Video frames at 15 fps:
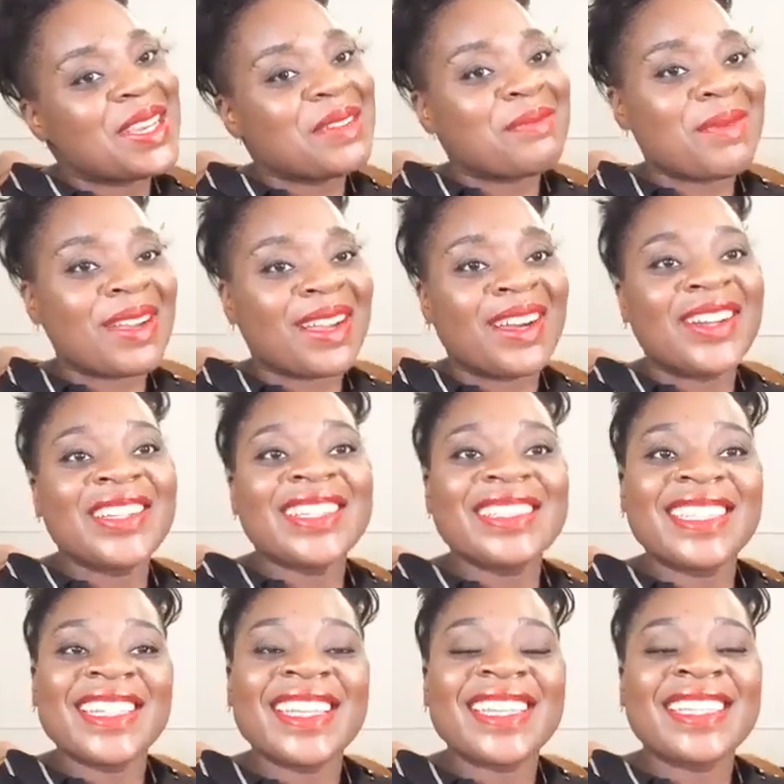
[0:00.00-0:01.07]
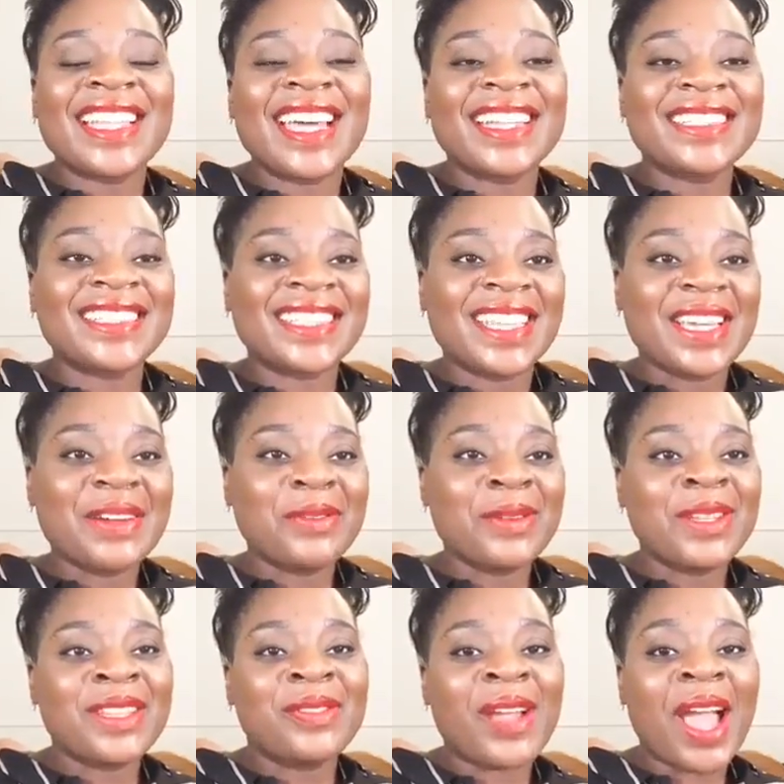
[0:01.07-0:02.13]
my colleagues here, that
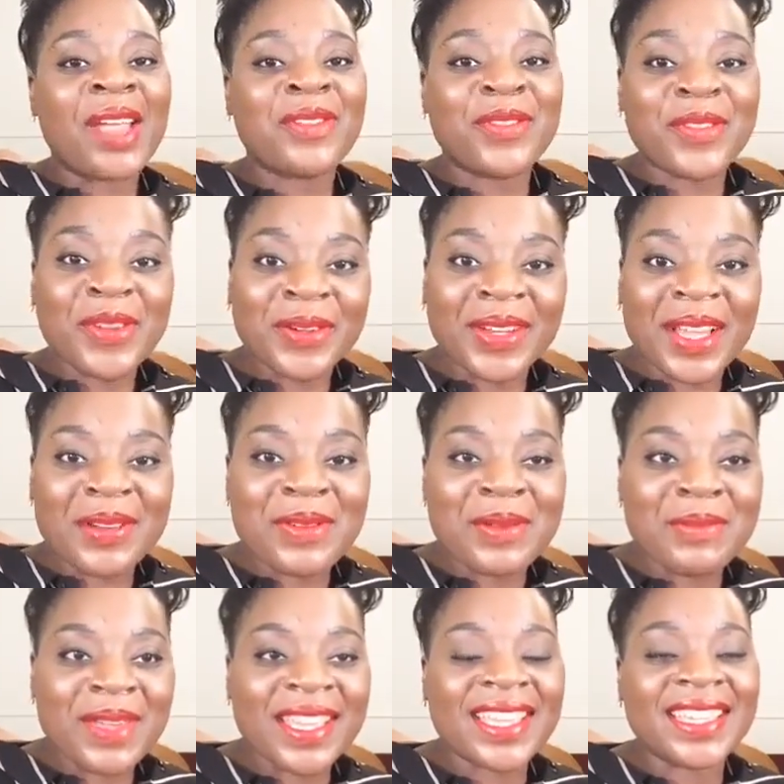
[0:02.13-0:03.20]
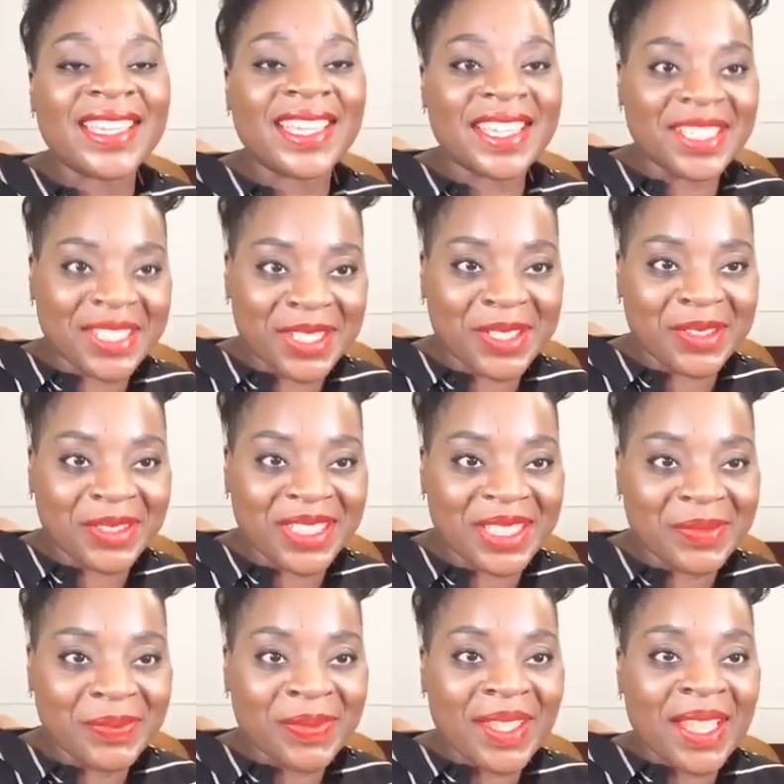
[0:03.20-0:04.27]
I feel like we're making history,
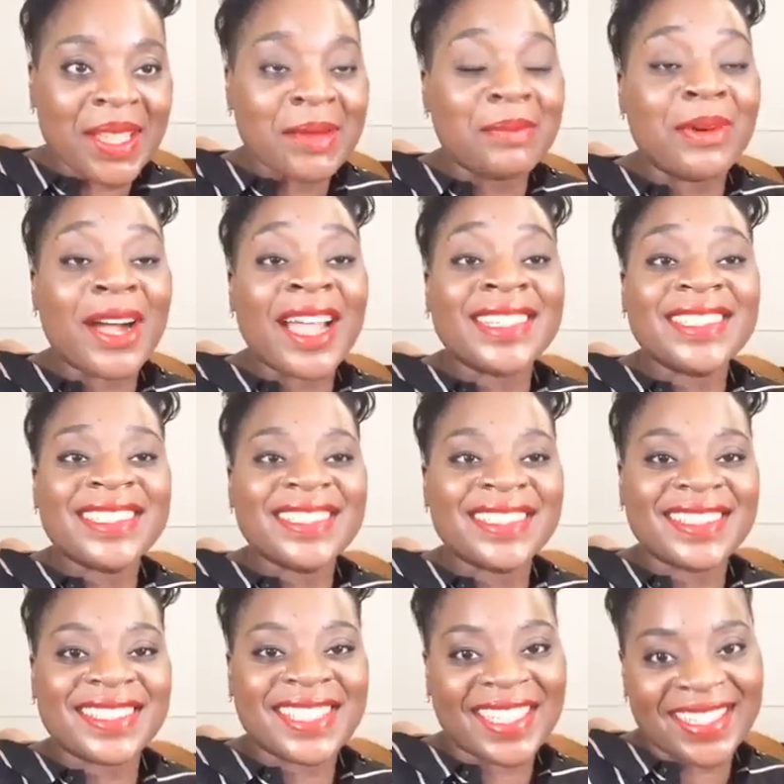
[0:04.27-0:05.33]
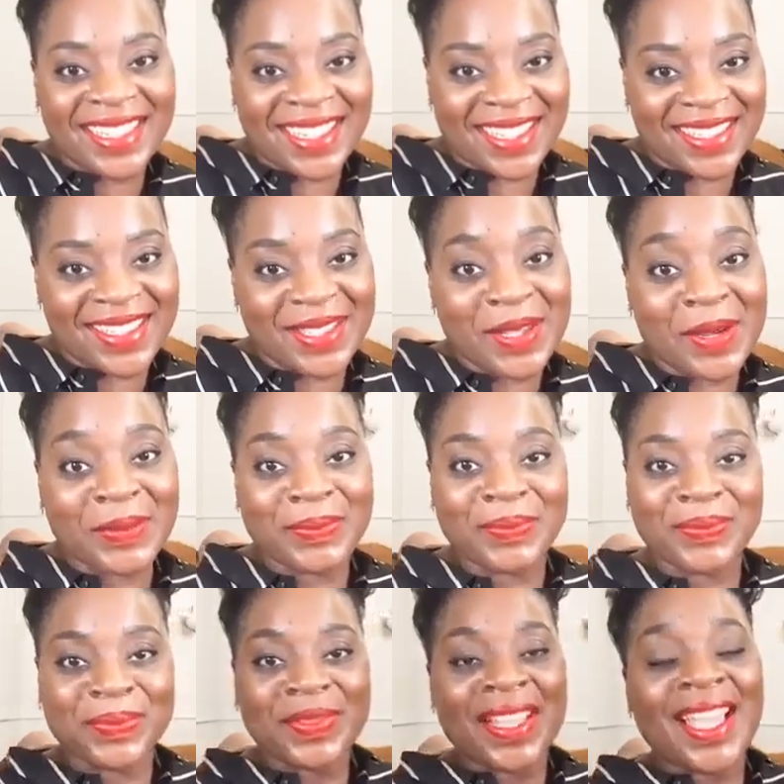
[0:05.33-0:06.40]
but I didn't say that. So
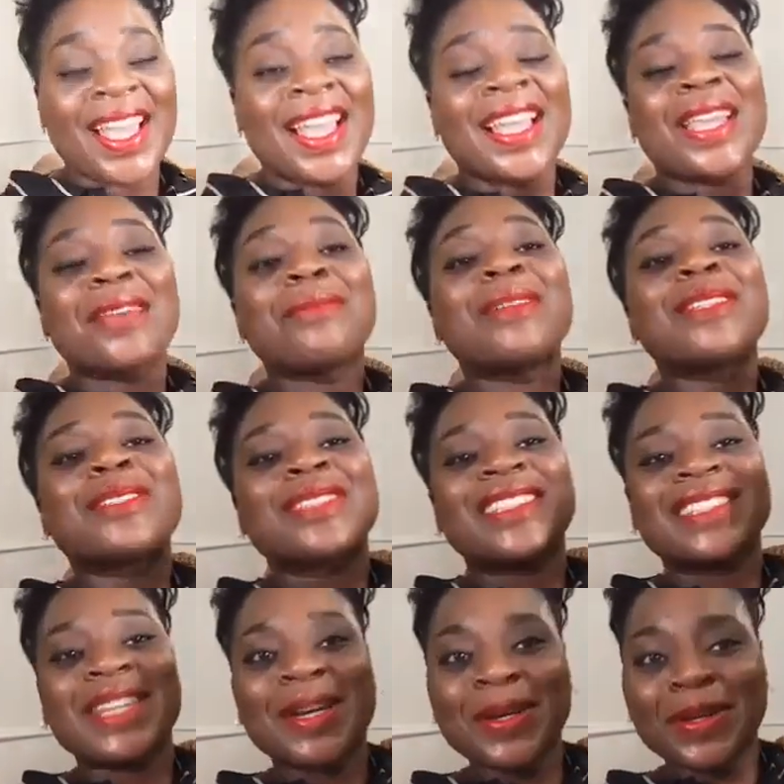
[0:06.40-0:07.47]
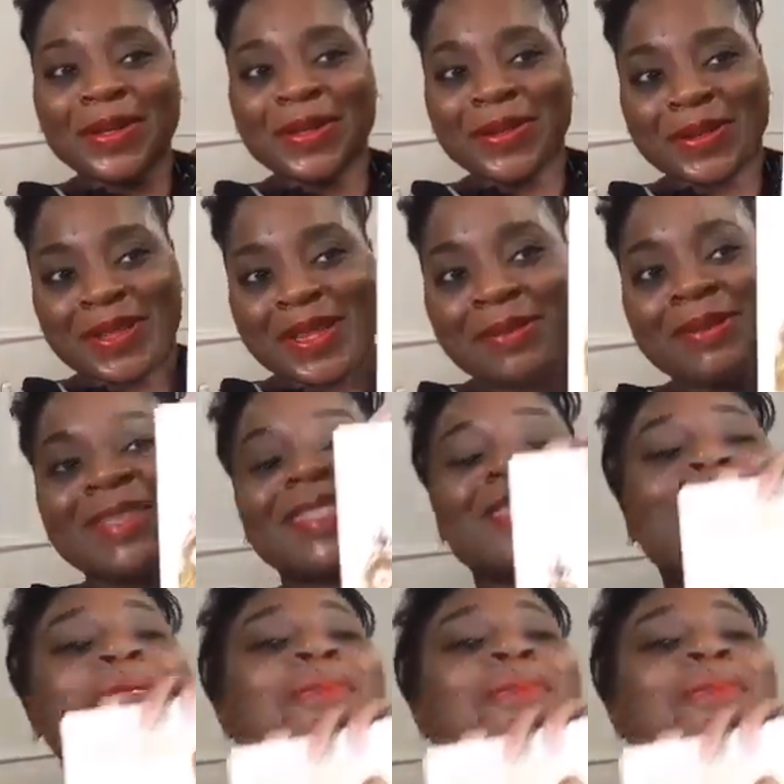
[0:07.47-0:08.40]
let me just tell you, let me start